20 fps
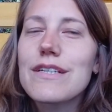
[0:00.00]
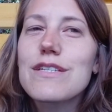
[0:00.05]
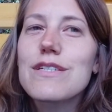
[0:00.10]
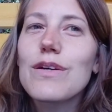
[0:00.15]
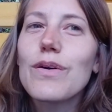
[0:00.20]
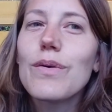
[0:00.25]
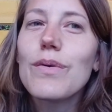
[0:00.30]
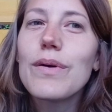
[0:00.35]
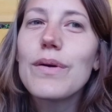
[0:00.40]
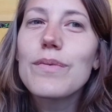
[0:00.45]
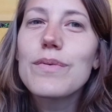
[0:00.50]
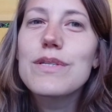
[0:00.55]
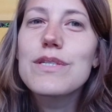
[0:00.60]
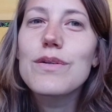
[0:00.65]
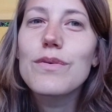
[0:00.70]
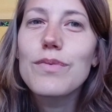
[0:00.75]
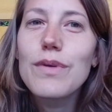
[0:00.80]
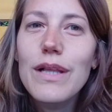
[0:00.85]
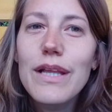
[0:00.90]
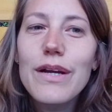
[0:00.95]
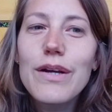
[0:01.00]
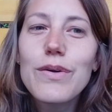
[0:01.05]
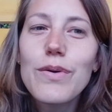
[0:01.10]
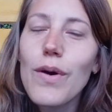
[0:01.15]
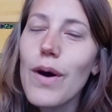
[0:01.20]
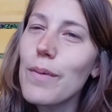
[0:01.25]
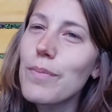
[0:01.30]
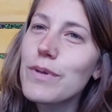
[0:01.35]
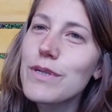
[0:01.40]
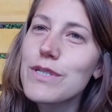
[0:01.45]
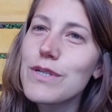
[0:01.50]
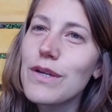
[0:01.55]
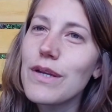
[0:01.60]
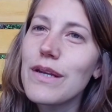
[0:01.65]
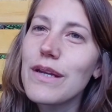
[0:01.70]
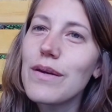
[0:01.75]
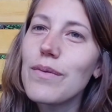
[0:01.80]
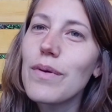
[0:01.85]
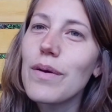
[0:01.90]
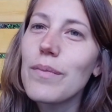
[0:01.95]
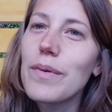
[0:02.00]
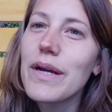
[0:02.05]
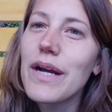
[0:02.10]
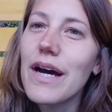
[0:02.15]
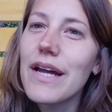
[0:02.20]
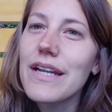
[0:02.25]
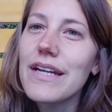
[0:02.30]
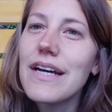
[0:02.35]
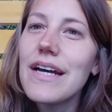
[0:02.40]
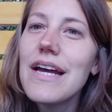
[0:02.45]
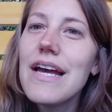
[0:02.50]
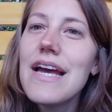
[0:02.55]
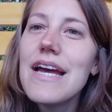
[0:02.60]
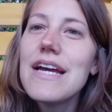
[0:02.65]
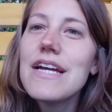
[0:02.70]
So it was a really cool opportunity where we got to